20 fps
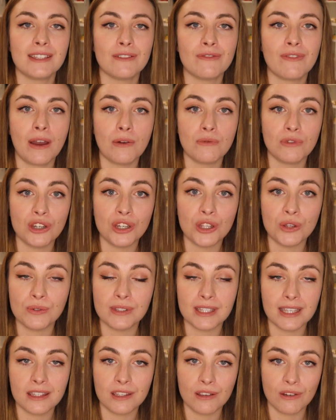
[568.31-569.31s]
to found a new
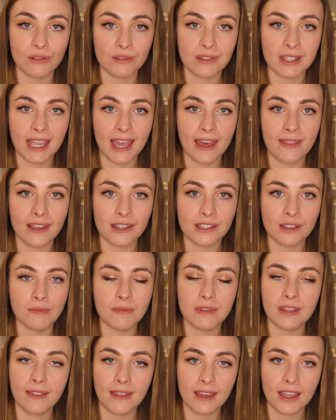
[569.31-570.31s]
city altogether,
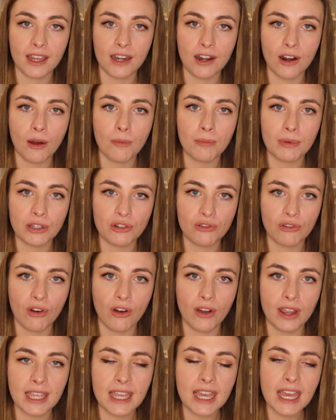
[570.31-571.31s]
something that cannot be
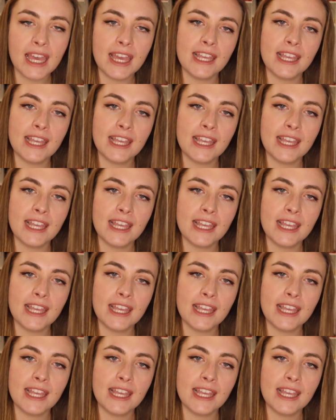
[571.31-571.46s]
Troy.